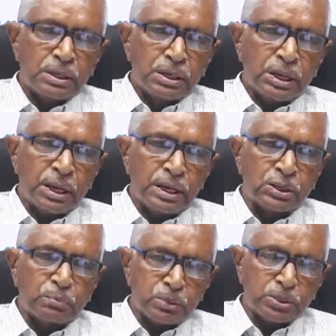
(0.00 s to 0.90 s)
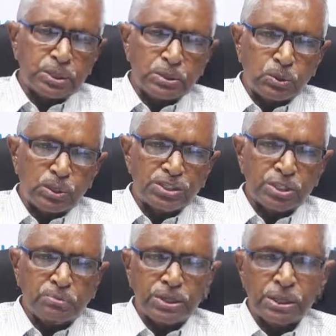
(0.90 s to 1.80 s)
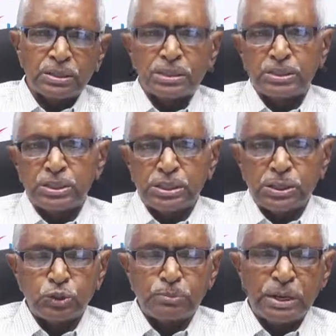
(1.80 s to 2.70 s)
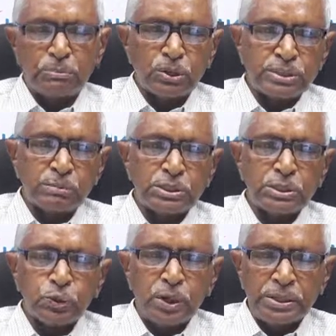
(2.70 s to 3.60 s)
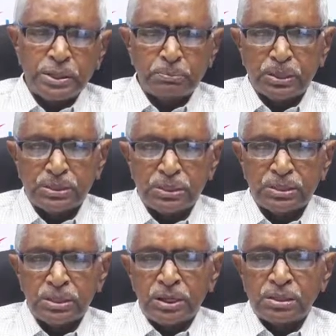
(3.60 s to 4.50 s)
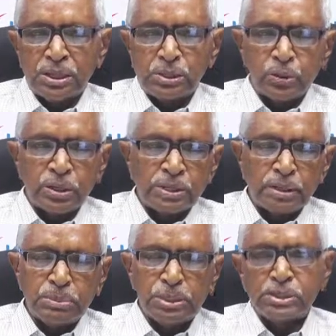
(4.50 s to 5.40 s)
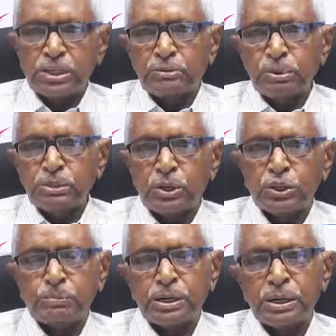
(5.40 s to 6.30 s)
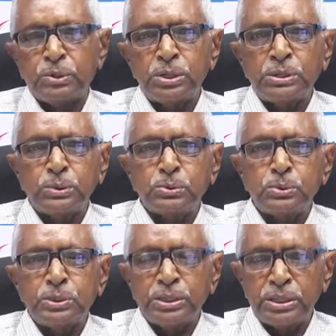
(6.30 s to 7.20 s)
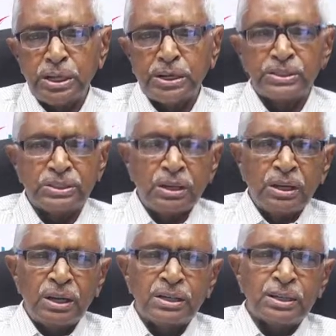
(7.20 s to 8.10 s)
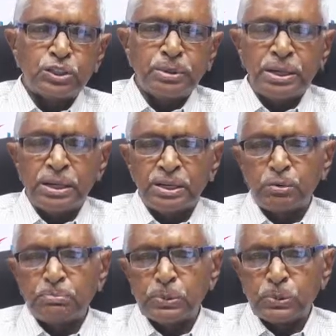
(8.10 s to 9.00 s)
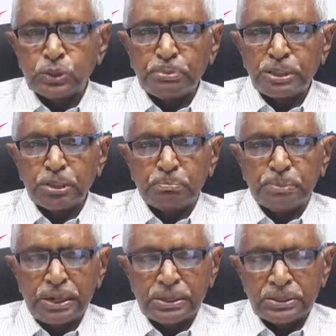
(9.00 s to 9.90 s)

And of course, the donor suffering is reduced by about 70 to 80 percent. The donor can be discharged from the hospital within two to three days, and there's very little postoperative pain.